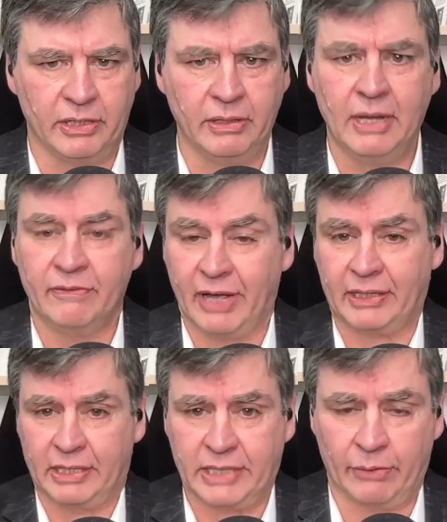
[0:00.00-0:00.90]
In
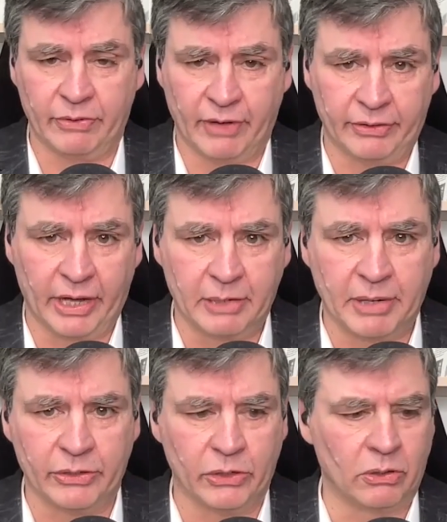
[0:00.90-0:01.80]
fact, that's how we found out
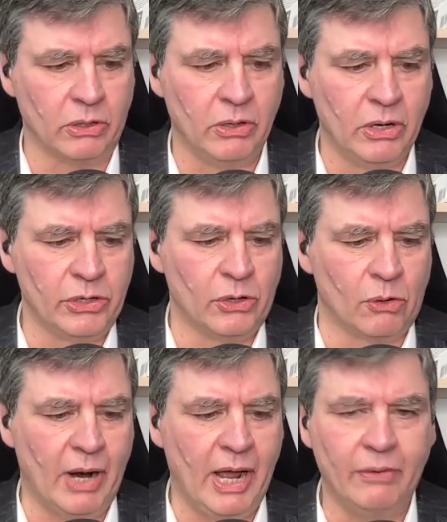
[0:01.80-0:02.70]
about your
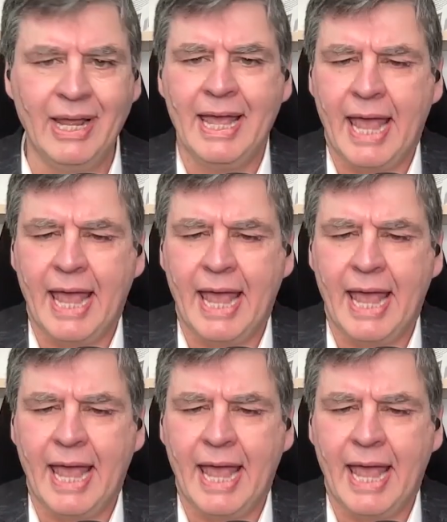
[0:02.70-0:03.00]
round.